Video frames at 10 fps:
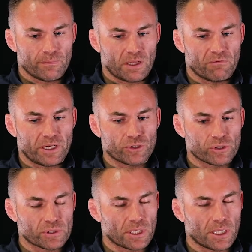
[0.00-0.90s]

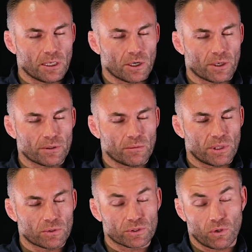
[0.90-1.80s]
adventures that I'd learned
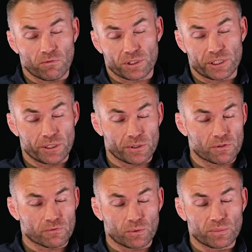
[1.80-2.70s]
about over the years
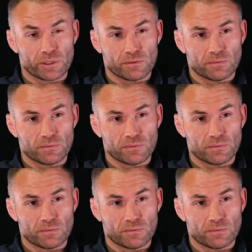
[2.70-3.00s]
of rugby.